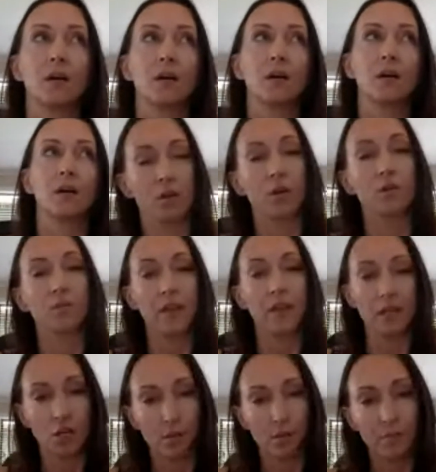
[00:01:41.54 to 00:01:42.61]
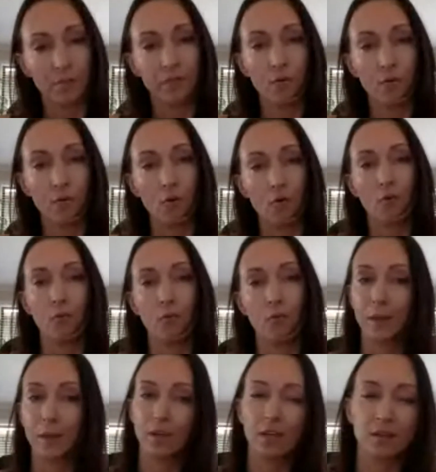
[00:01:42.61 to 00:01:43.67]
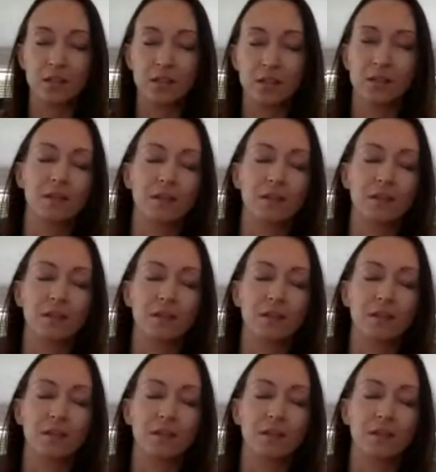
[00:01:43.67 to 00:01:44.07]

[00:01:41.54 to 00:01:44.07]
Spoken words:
haven't heard that term before, or maybe